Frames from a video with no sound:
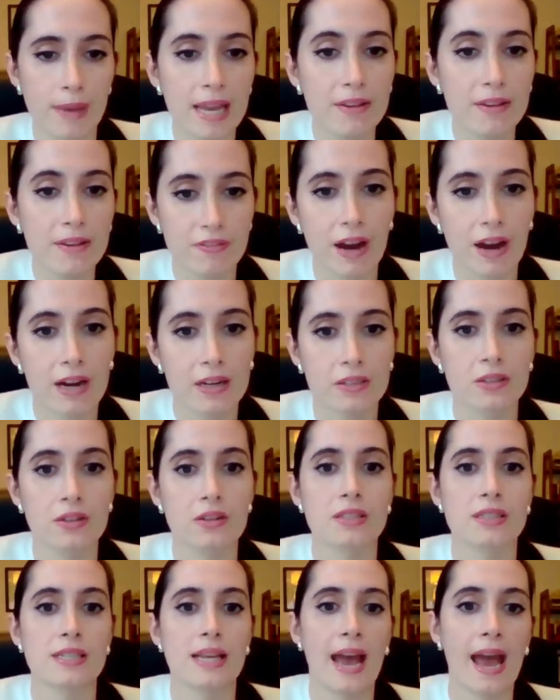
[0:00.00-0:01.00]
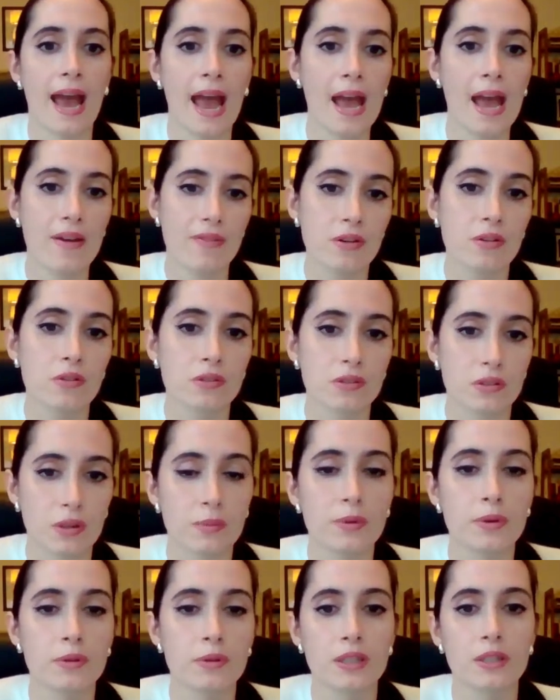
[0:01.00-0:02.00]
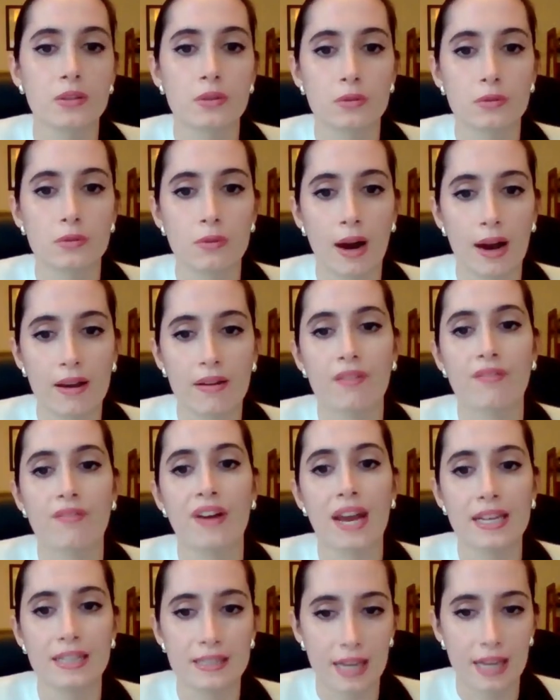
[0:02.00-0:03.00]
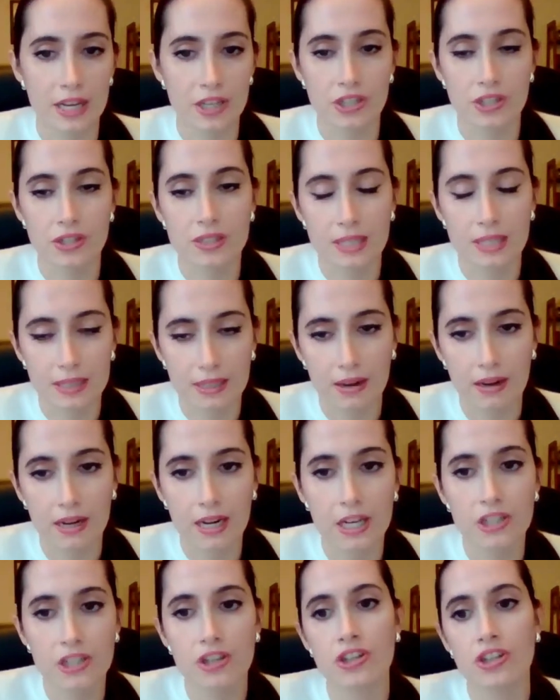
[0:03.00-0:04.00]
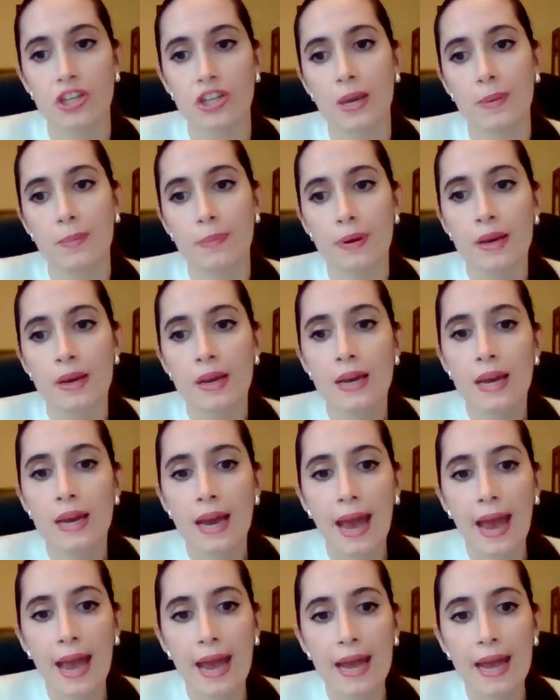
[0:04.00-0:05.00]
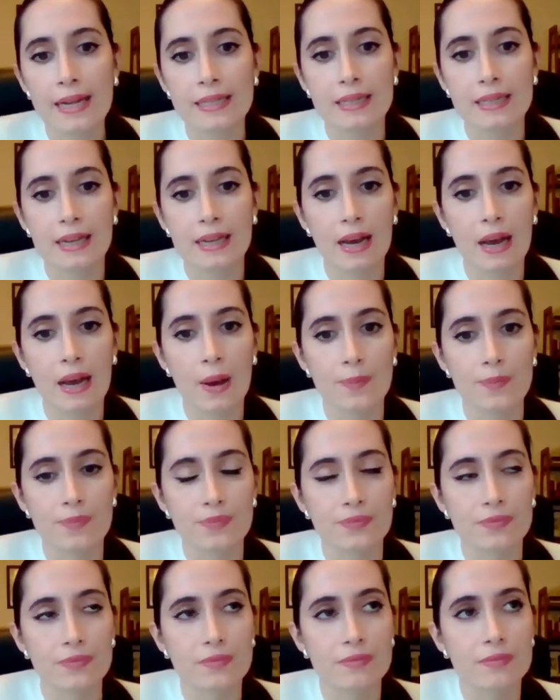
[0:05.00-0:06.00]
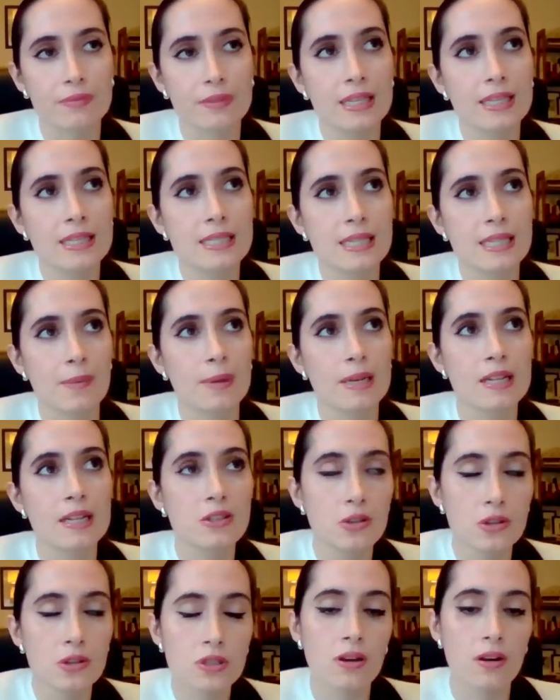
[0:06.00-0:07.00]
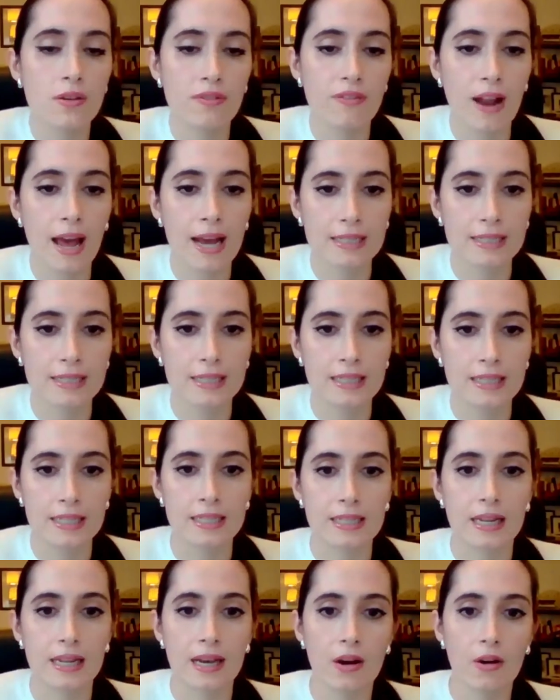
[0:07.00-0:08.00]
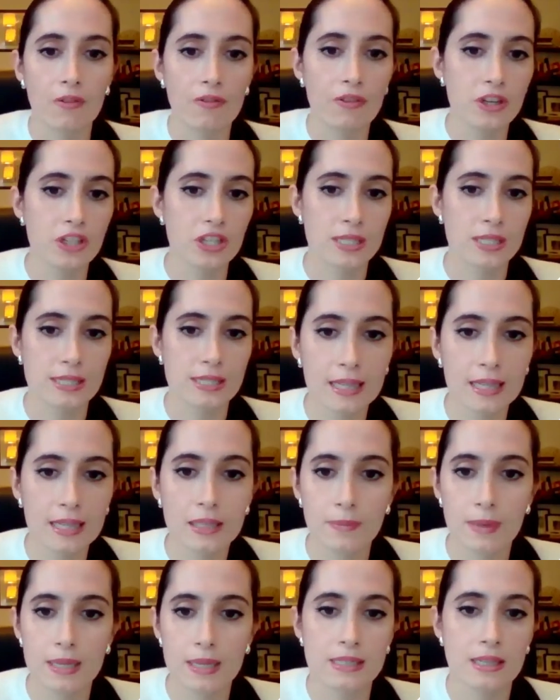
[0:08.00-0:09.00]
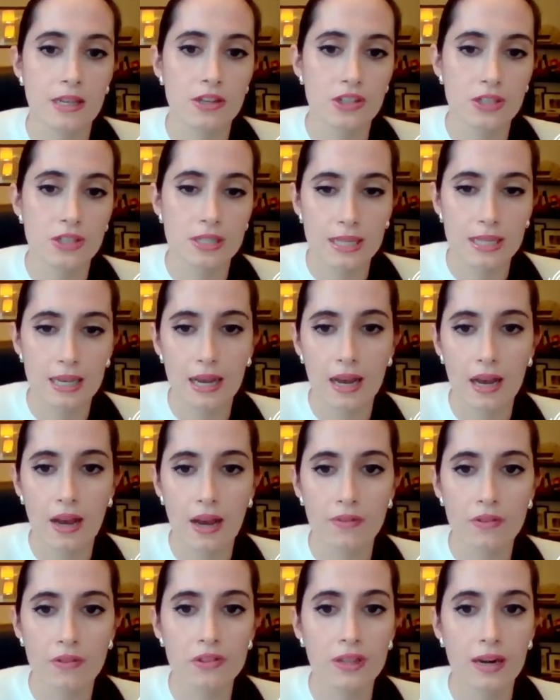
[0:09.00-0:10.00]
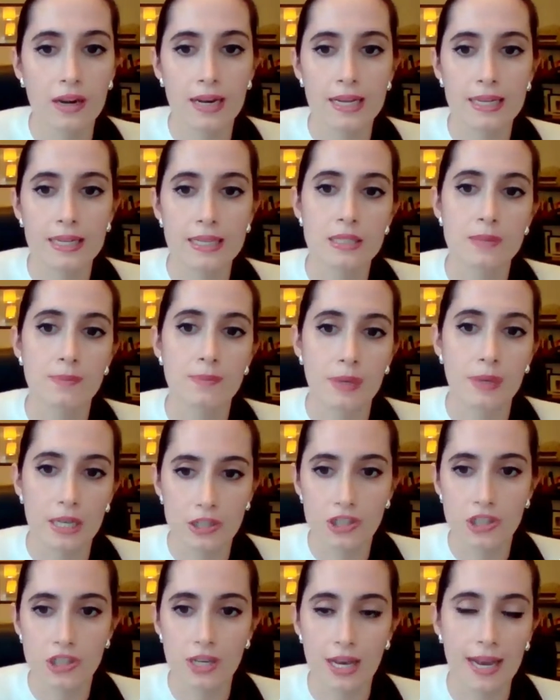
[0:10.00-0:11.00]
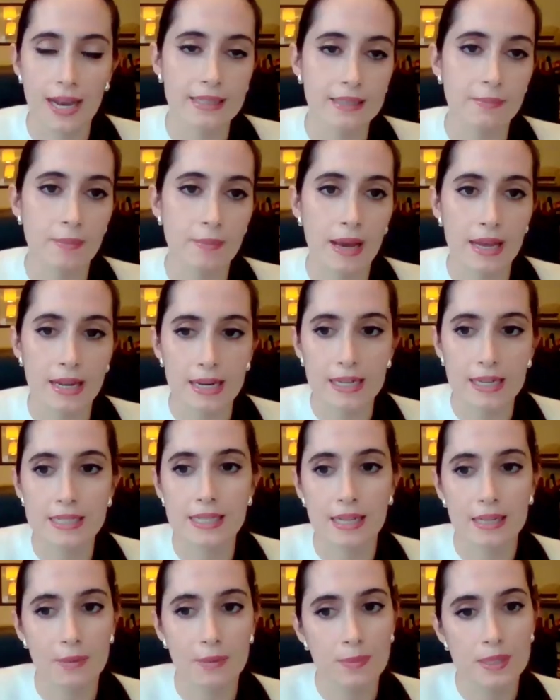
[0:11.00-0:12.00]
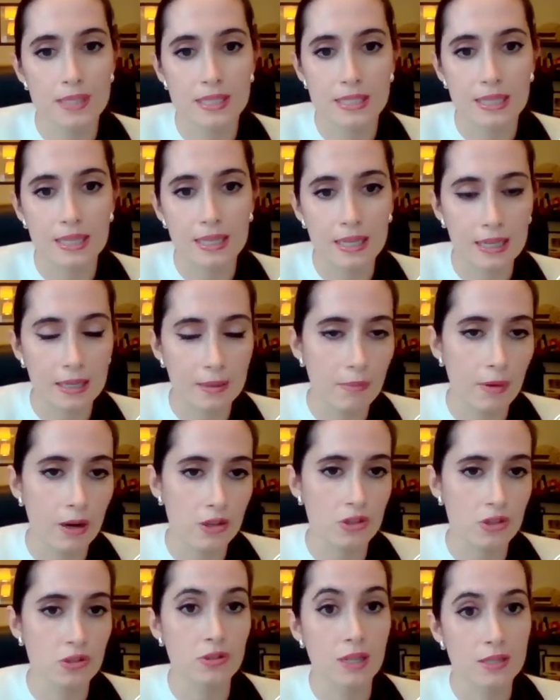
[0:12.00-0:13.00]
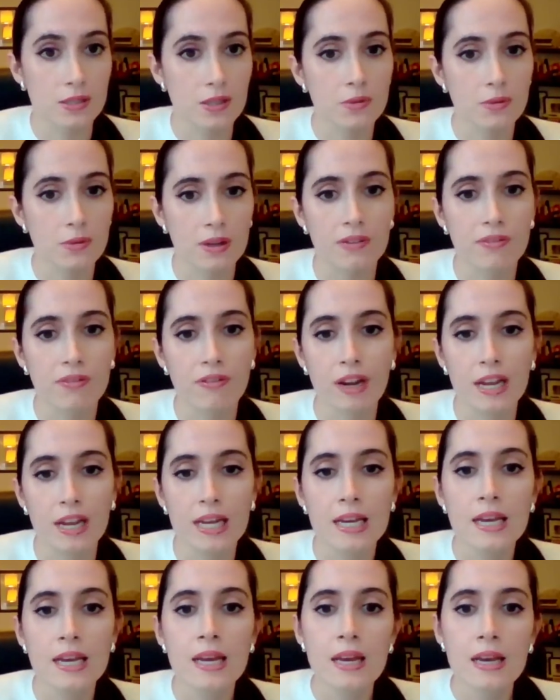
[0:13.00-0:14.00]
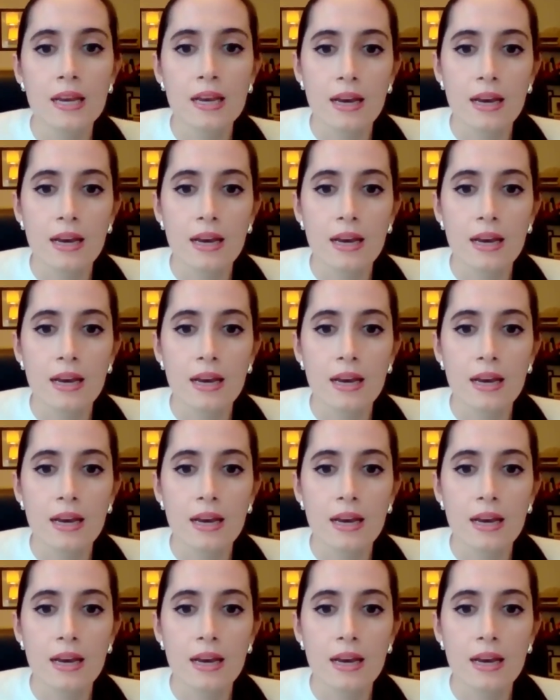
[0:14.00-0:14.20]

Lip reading: main factors that have contributed to aggravate tensions in the relationship. And this, I mean, it's also reflected in official statements such as von der Leyen's speech at MERIC's NEPC in March 2023.